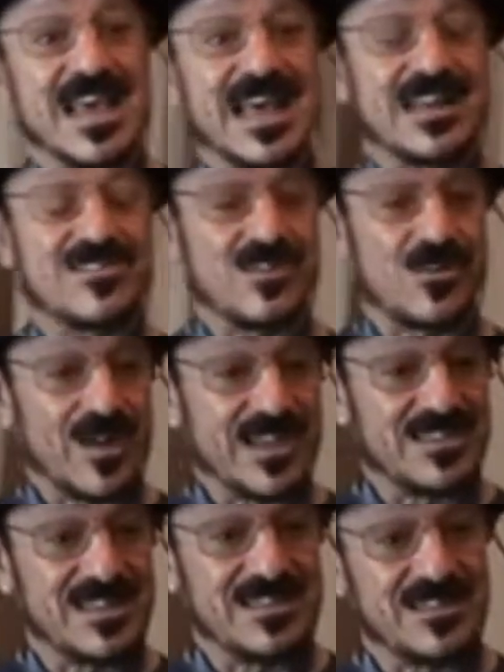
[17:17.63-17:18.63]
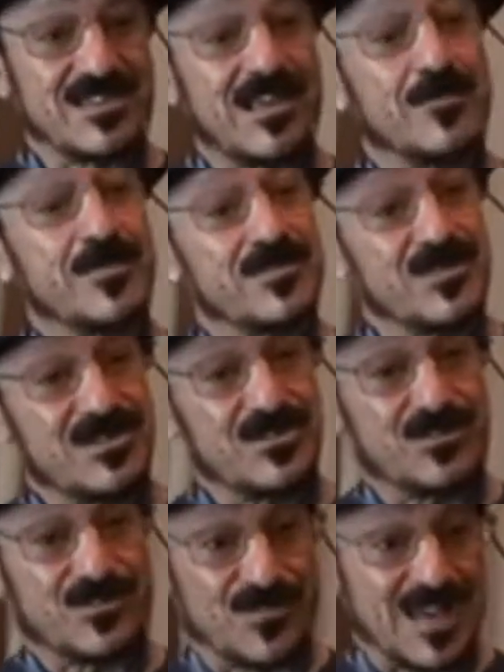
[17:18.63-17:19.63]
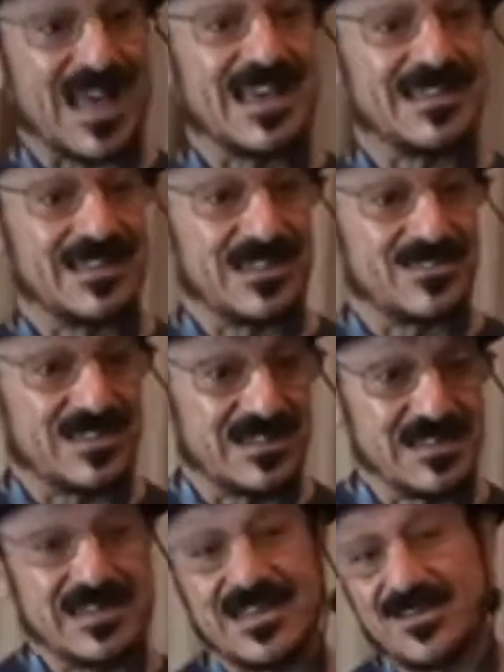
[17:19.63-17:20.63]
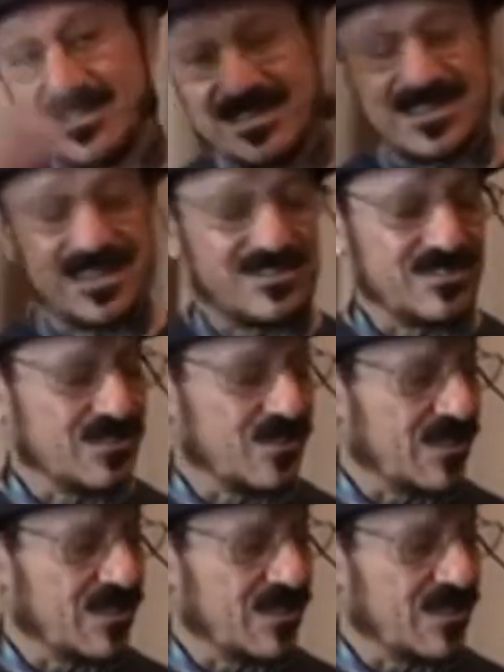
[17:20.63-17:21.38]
and it's a great thing that's helping reduce violence. He has this